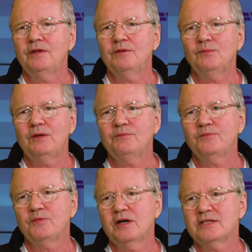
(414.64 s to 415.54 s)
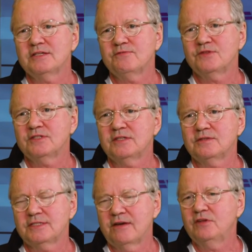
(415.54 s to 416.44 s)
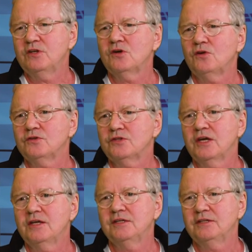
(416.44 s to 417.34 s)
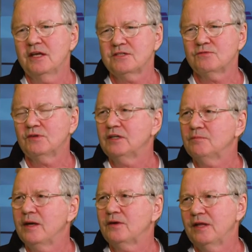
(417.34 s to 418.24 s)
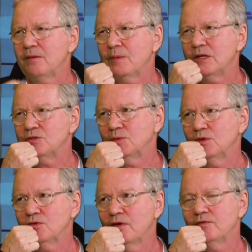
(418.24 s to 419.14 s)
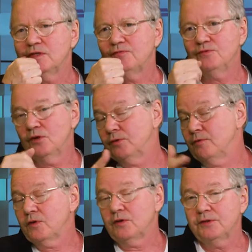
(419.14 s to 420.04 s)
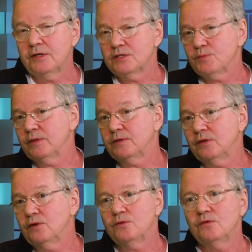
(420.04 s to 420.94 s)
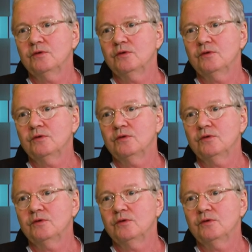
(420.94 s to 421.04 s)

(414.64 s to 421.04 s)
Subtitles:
well, as a 7-year-old kid, it doesn't really matter that much. You have your difficulties with, you know,